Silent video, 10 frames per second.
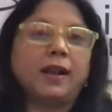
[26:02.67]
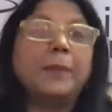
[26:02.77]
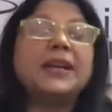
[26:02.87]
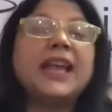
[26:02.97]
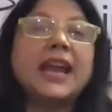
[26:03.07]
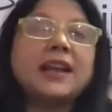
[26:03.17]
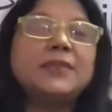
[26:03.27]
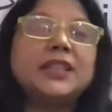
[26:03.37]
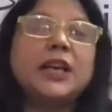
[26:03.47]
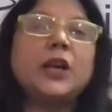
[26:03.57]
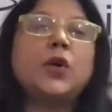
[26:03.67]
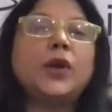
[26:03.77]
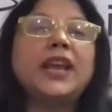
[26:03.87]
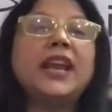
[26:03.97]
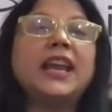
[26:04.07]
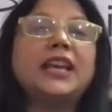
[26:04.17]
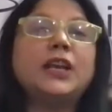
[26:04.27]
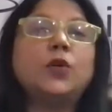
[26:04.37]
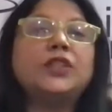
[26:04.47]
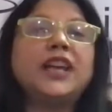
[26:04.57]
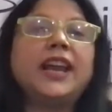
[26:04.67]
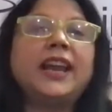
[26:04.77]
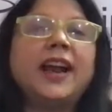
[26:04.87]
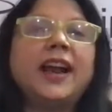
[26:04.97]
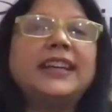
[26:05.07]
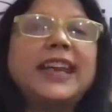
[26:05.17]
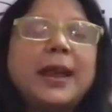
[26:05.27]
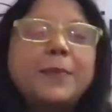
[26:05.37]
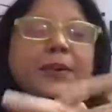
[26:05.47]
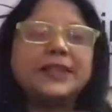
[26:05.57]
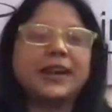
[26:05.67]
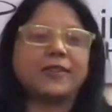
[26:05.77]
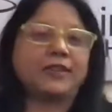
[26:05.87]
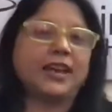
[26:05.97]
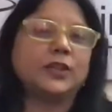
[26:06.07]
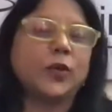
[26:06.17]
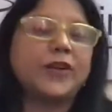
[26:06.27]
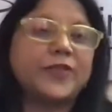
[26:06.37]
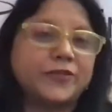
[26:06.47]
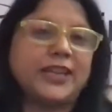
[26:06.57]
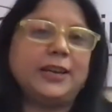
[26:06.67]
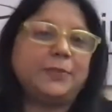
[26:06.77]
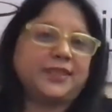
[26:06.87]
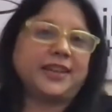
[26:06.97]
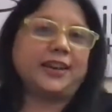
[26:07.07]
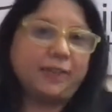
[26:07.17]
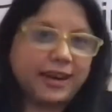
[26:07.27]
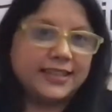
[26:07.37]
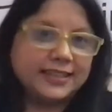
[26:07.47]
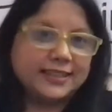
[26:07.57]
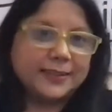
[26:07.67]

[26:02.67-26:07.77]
But yet I'm still going in and negotiating a 10% raise or a 15% raise.